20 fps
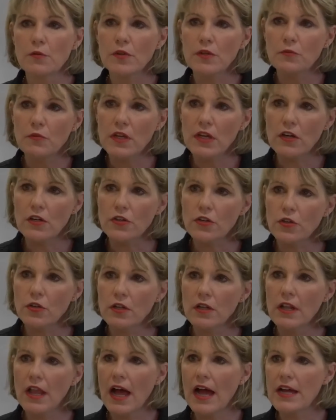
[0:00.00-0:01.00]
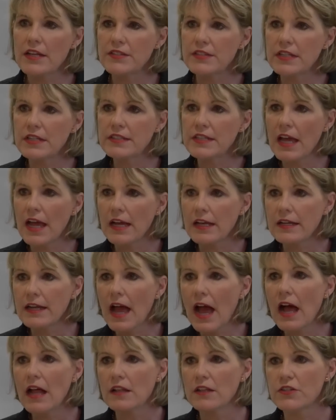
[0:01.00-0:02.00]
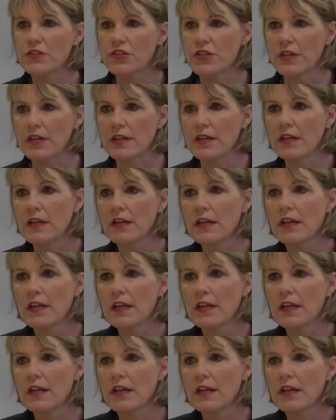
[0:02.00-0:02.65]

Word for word: we are utilizing technology